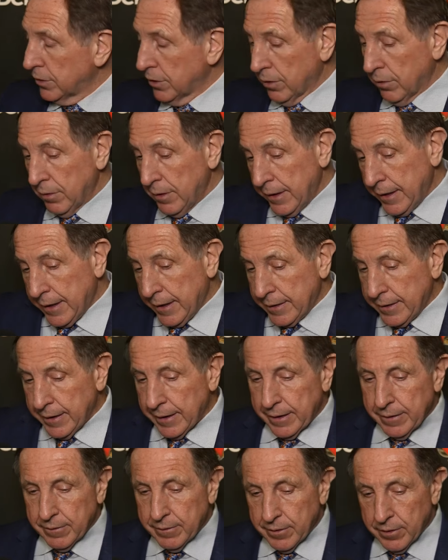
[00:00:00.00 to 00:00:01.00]
You know, like I
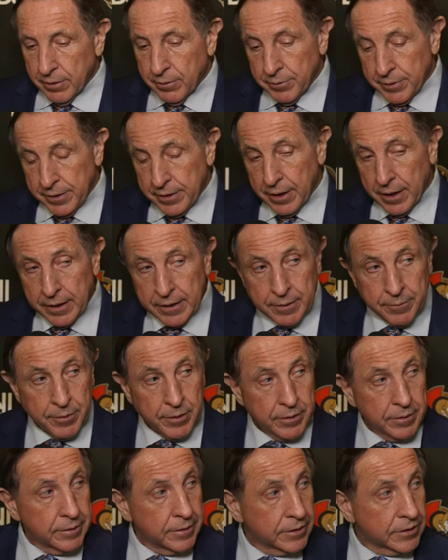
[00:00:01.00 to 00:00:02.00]
think, you know, we talked
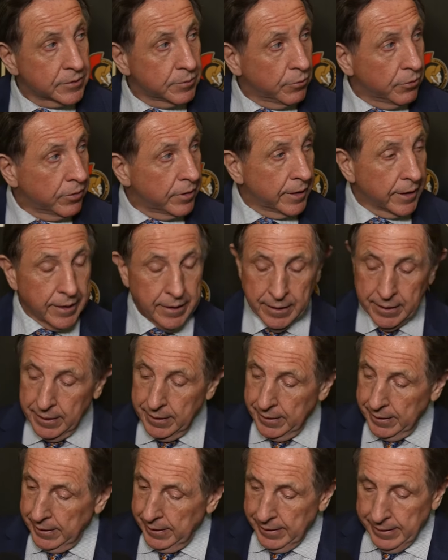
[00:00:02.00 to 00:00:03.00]
about it this morning.
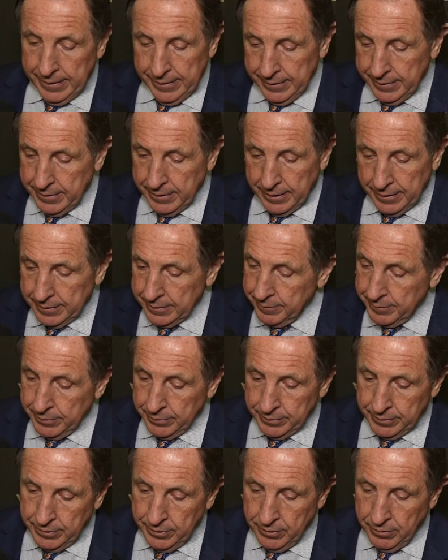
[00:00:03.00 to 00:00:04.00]
I talked
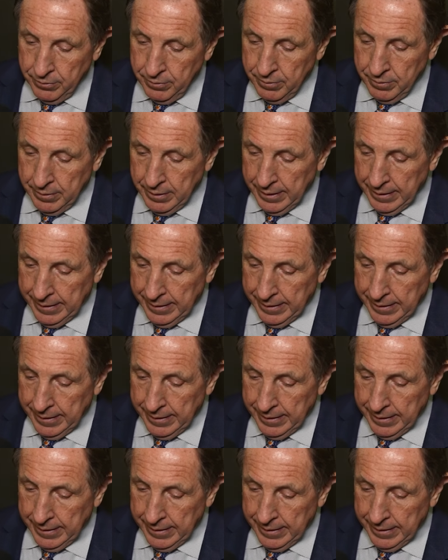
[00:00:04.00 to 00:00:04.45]
about, you know,